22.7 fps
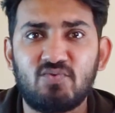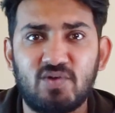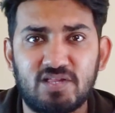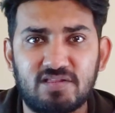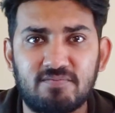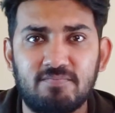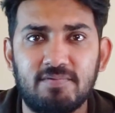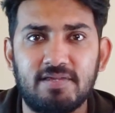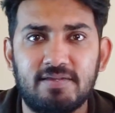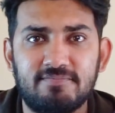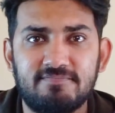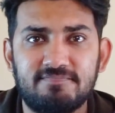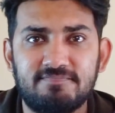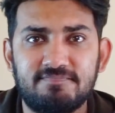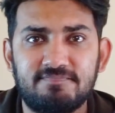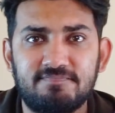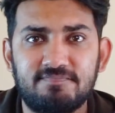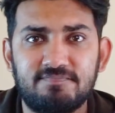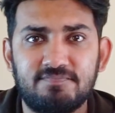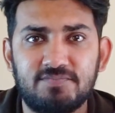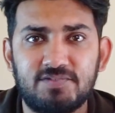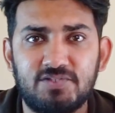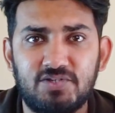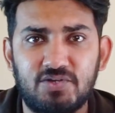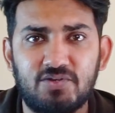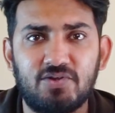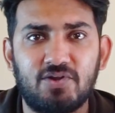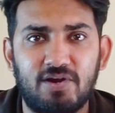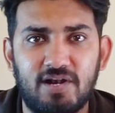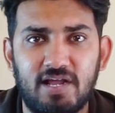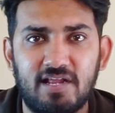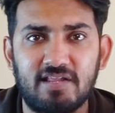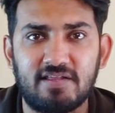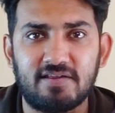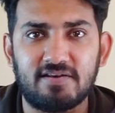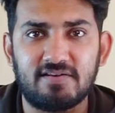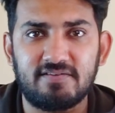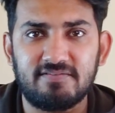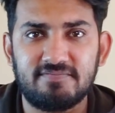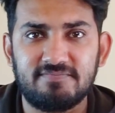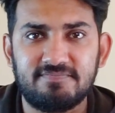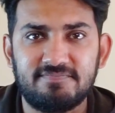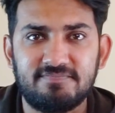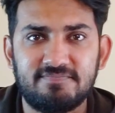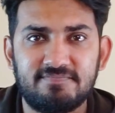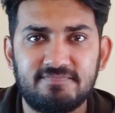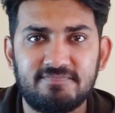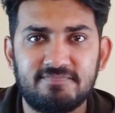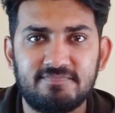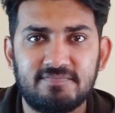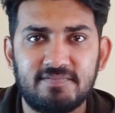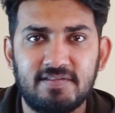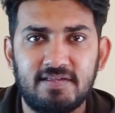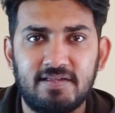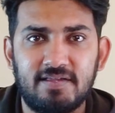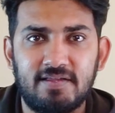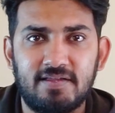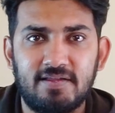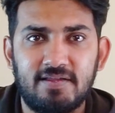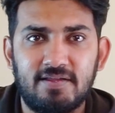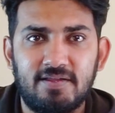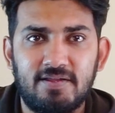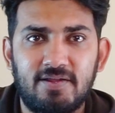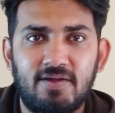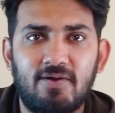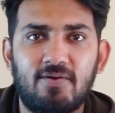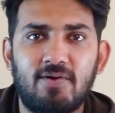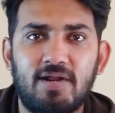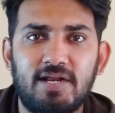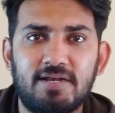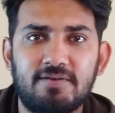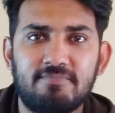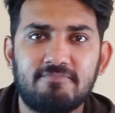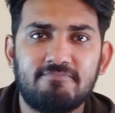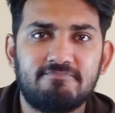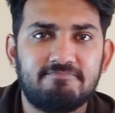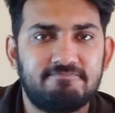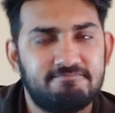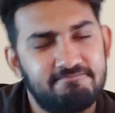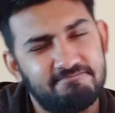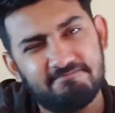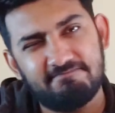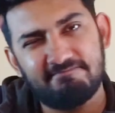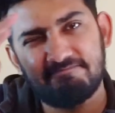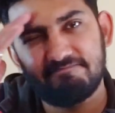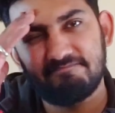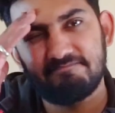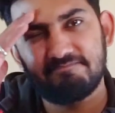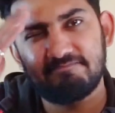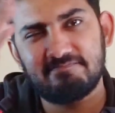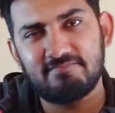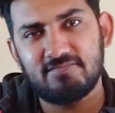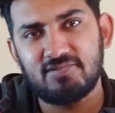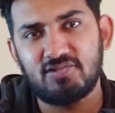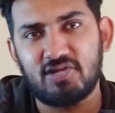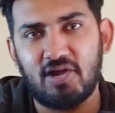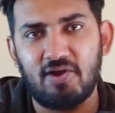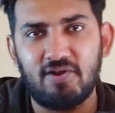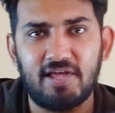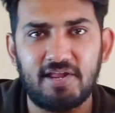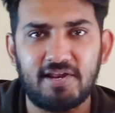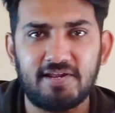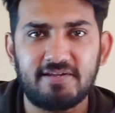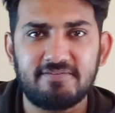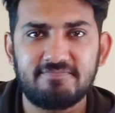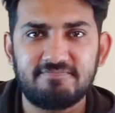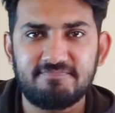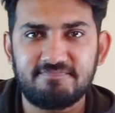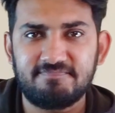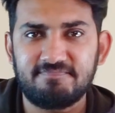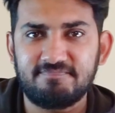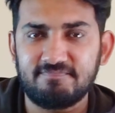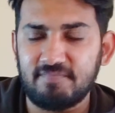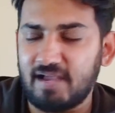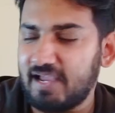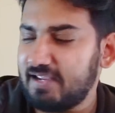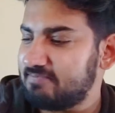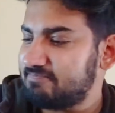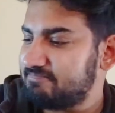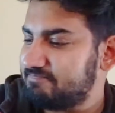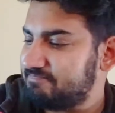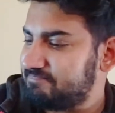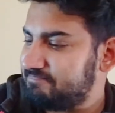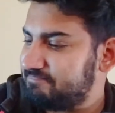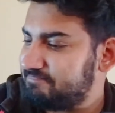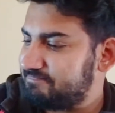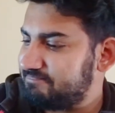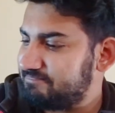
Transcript: Trust me, you're gonna like it. All right, sayonara, bye.